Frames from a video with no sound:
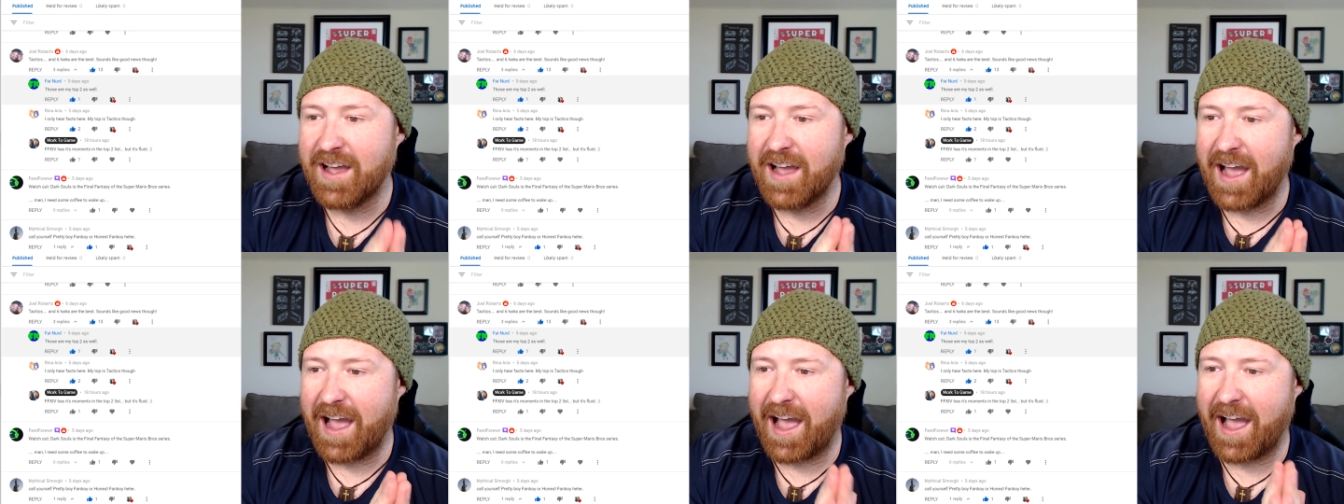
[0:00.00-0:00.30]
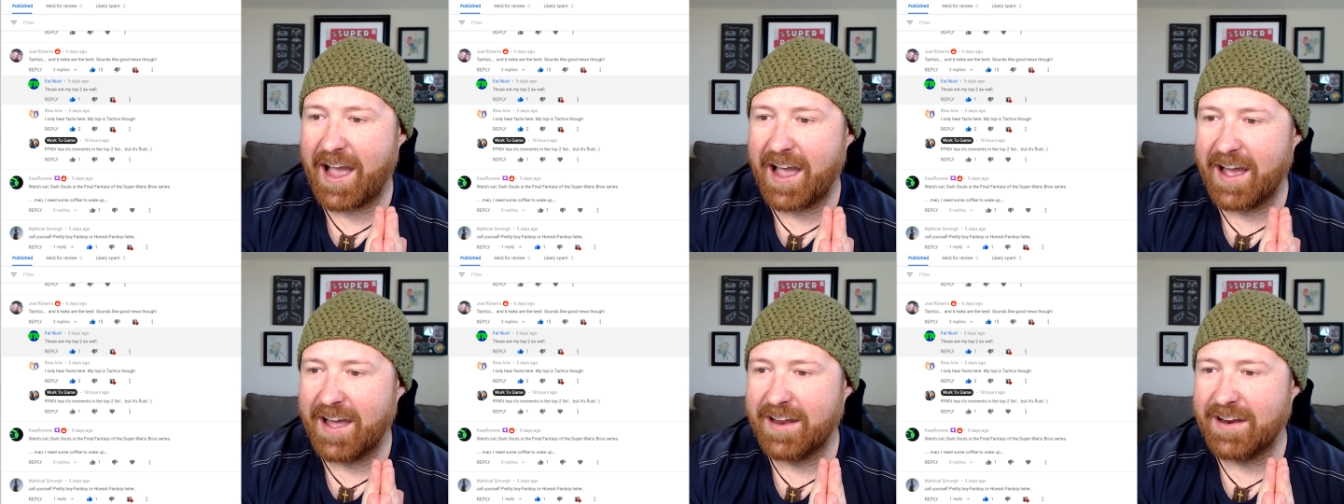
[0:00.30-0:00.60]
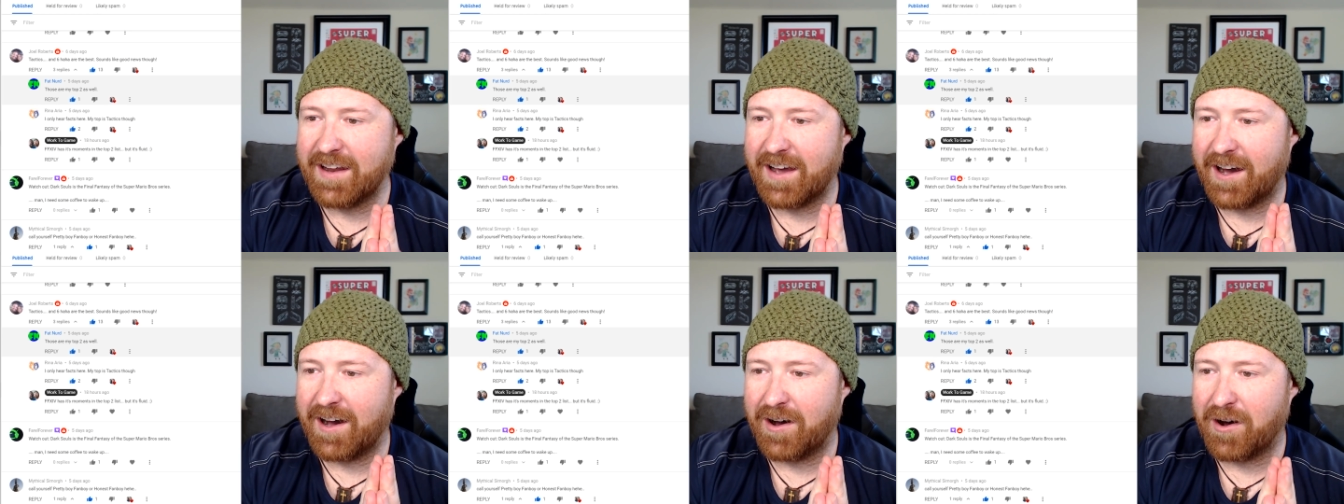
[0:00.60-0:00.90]
And
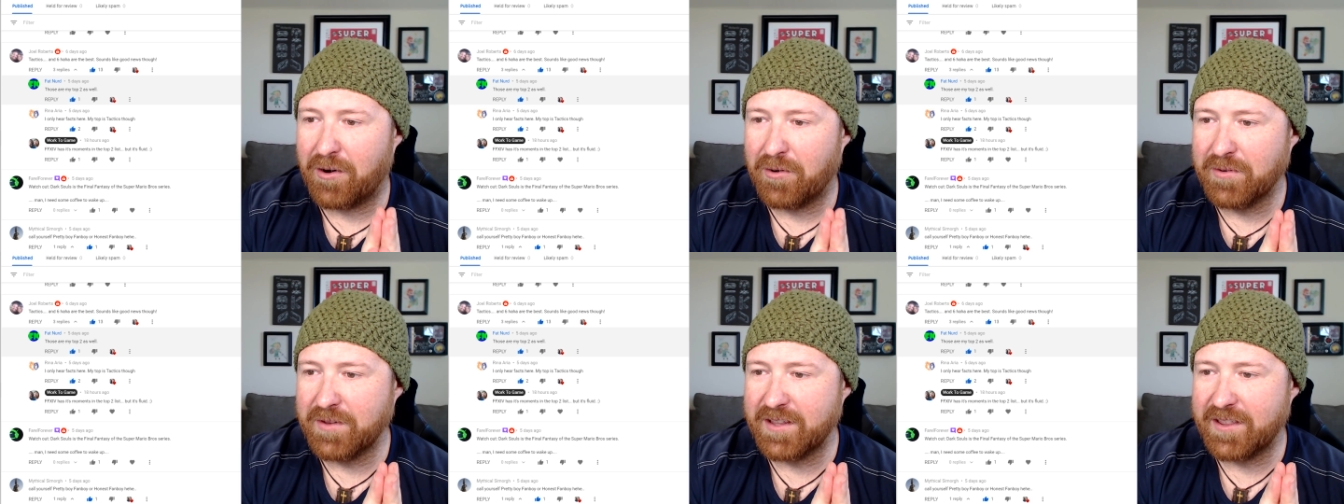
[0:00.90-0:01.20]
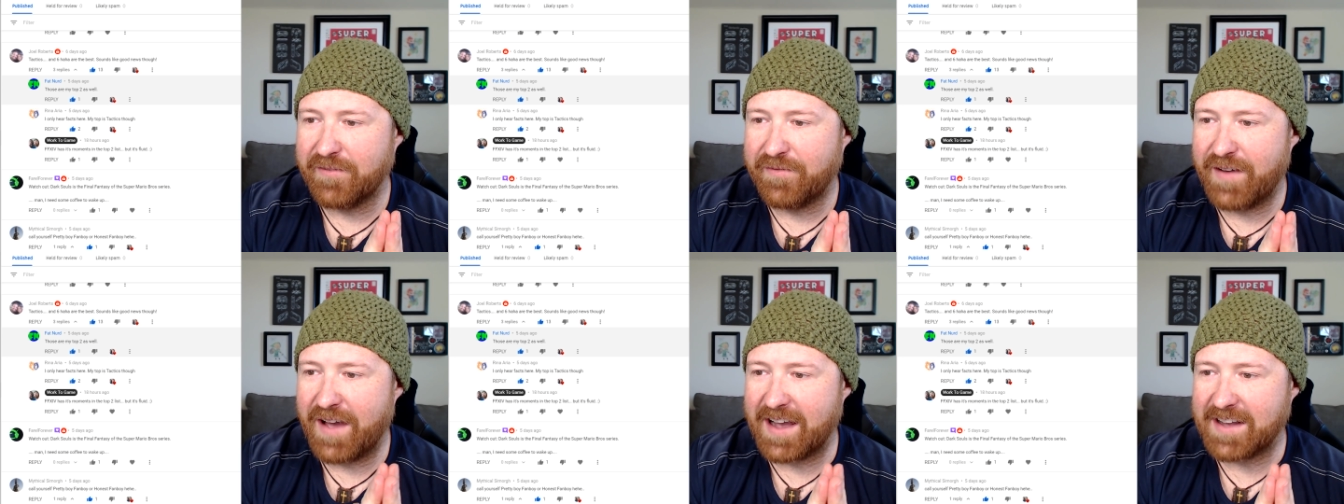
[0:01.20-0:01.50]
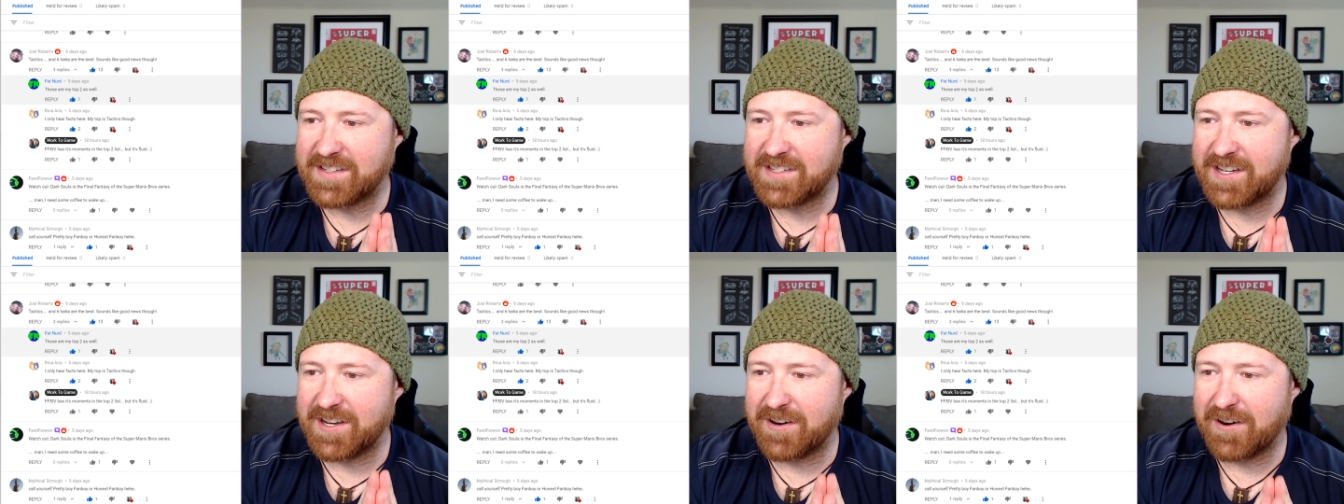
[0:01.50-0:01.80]
uh, only the
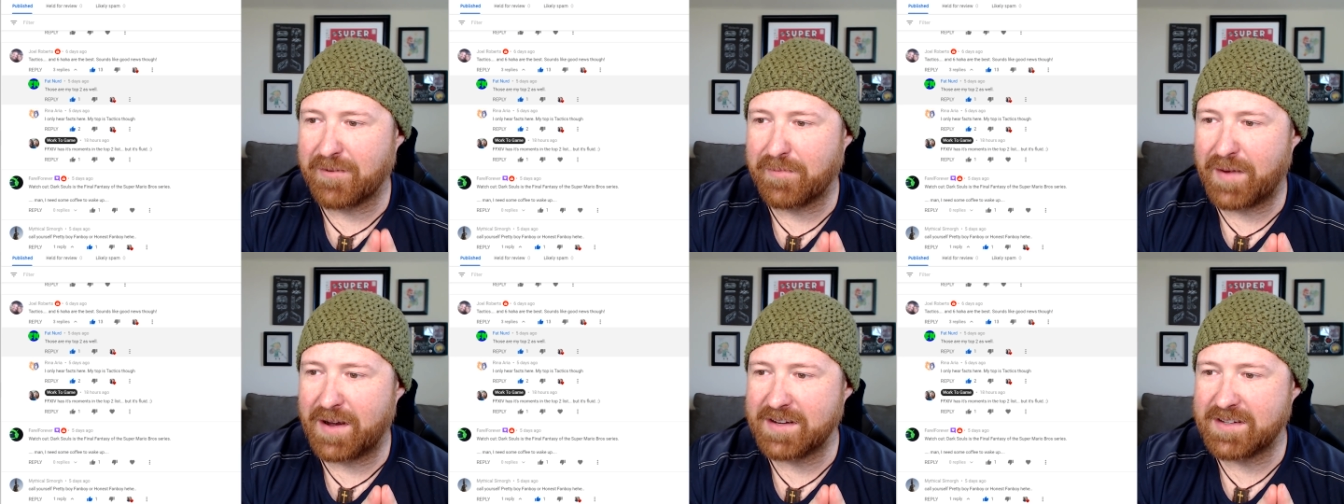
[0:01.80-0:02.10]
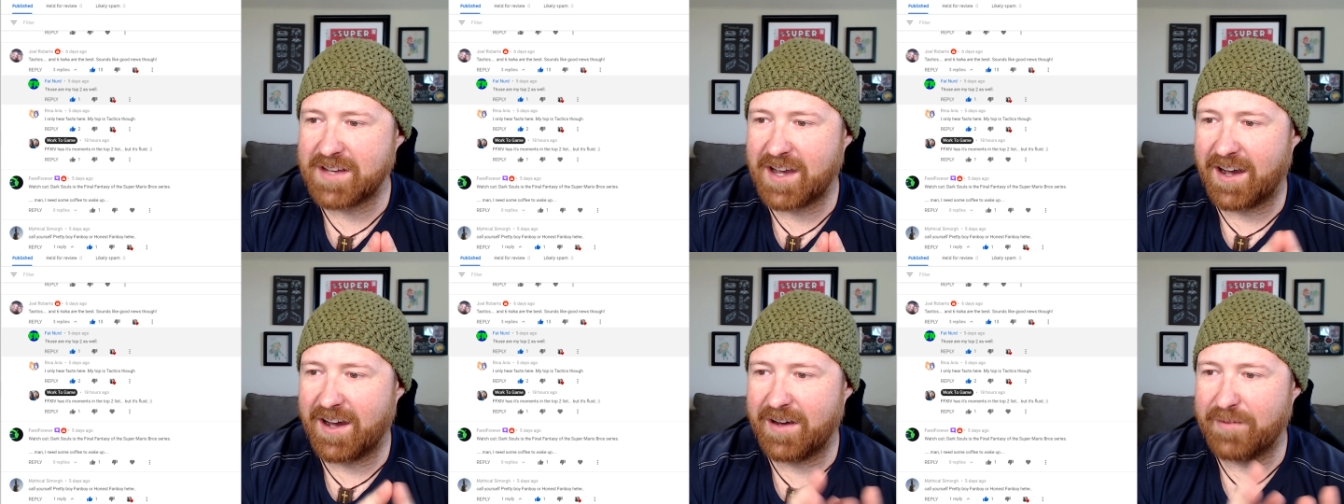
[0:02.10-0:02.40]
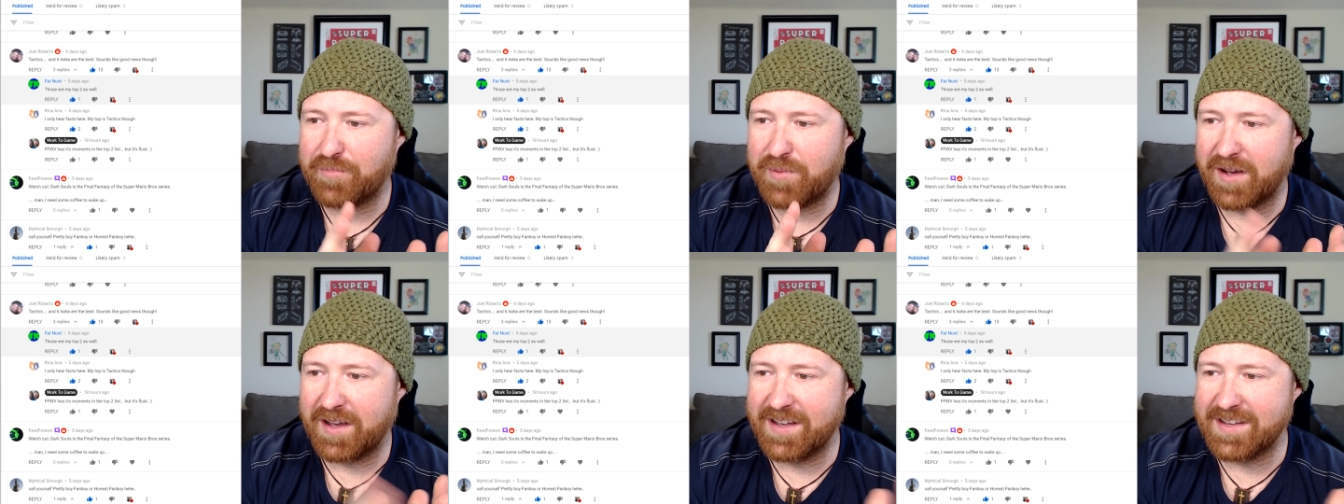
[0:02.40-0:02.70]
facts here. My
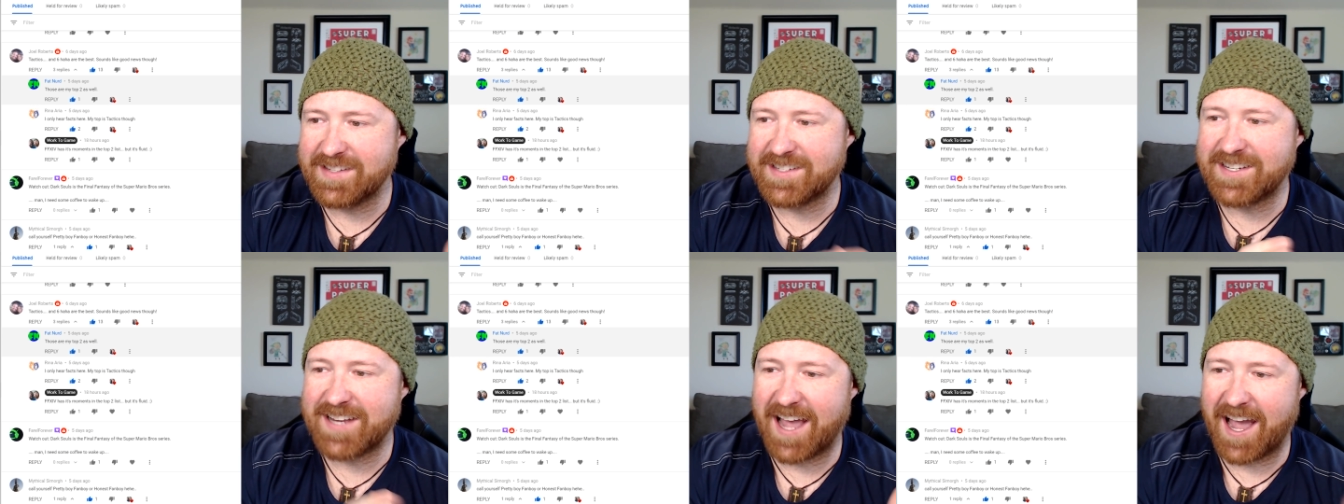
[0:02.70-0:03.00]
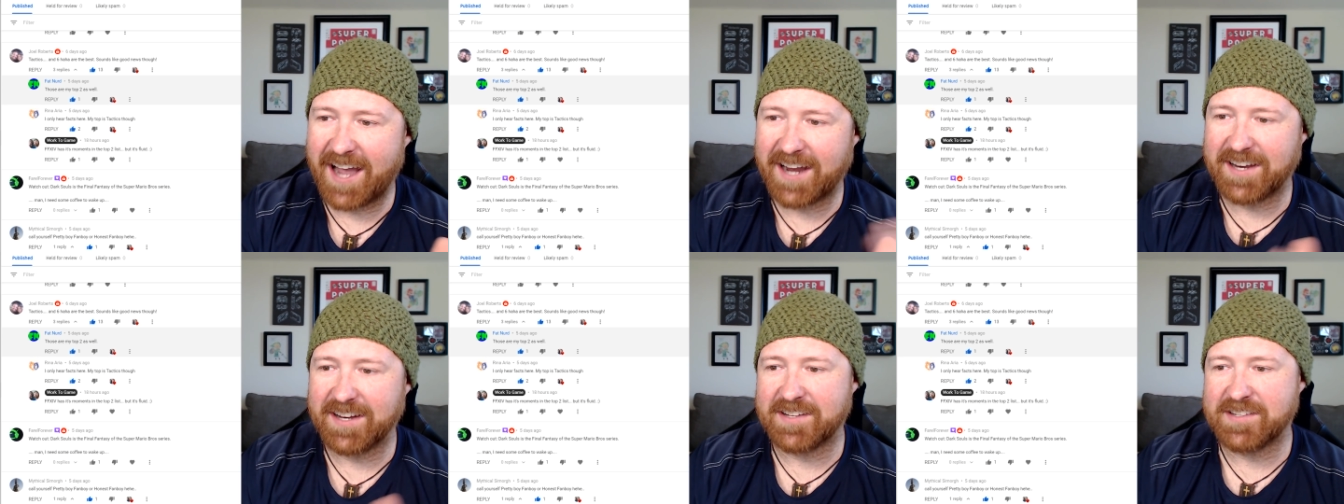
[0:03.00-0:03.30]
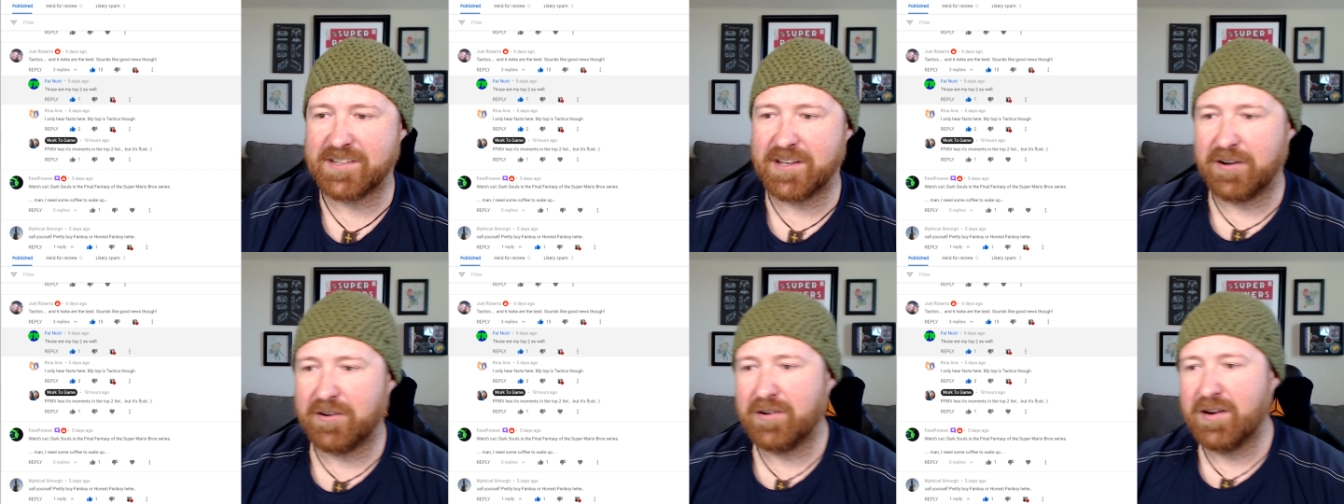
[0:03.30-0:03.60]
top is tactics
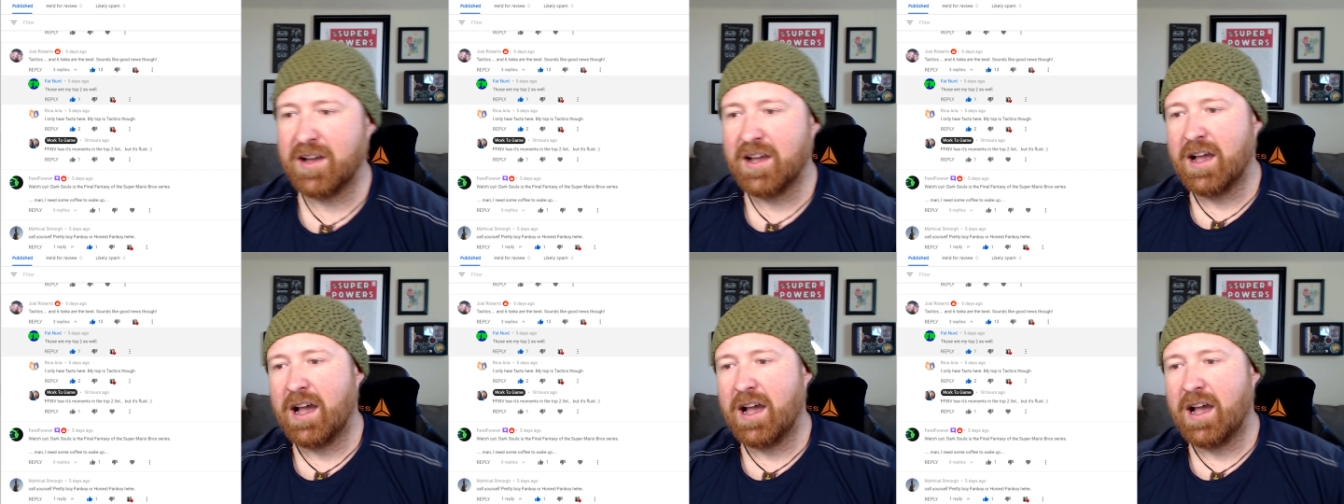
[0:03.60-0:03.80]
though.